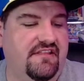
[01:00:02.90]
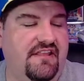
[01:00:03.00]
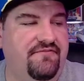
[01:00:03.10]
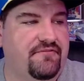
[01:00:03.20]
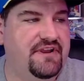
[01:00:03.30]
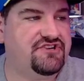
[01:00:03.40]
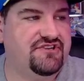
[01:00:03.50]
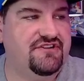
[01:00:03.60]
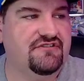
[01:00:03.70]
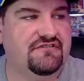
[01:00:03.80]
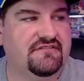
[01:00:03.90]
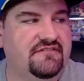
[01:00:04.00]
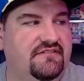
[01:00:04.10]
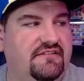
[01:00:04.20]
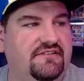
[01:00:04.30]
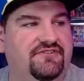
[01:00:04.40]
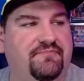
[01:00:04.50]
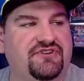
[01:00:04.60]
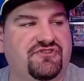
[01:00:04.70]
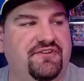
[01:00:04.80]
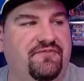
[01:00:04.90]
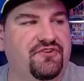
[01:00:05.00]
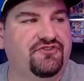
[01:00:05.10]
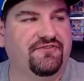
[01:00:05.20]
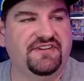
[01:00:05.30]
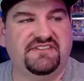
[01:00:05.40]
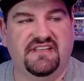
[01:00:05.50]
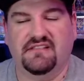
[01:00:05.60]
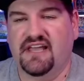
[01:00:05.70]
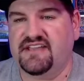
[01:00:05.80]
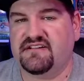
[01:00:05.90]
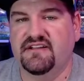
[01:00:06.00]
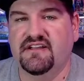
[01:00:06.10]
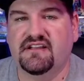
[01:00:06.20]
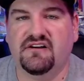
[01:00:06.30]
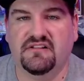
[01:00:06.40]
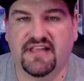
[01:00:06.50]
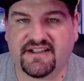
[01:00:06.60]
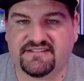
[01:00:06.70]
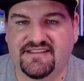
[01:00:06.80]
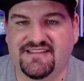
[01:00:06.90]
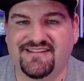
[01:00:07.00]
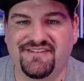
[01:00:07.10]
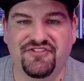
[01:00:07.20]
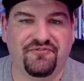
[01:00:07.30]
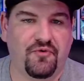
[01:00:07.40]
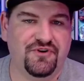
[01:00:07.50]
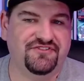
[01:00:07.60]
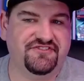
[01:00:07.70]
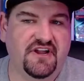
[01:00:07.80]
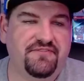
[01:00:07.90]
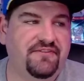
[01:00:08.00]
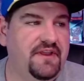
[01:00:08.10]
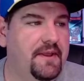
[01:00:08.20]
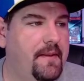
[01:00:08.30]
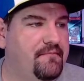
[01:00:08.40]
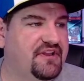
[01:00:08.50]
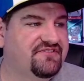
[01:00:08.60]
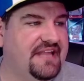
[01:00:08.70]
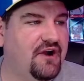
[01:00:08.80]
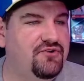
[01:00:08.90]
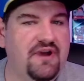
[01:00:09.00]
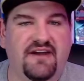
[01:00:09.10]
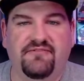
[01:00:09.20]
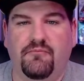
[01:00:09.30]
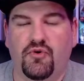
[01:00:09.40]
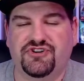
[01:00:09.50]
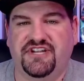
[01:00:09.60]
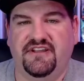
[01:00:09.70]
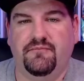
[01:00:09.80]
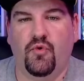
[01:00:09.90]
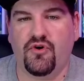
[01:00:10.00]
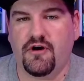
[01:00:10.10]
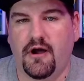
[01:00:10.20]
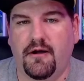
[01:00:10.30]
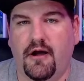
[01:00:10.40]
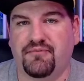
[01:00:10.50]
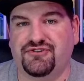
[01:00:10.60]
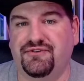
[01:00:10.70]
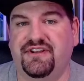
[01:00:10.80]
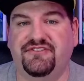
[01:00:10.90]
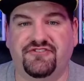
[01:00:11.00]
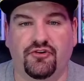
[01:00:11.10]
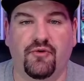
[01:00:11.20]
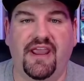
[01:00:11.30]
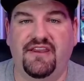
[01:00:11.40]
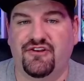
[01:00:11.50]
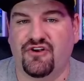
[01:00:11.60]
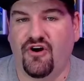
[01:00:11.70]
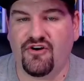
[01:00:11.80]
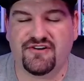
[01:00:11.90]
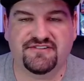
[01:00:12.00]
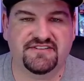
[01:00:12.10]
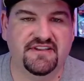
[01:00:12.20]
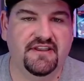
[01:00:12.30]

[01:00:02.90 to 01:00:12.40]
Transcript: information here, especially for those of us that like collecting the foreign stuff, because now you have more opportunities to grade your cards,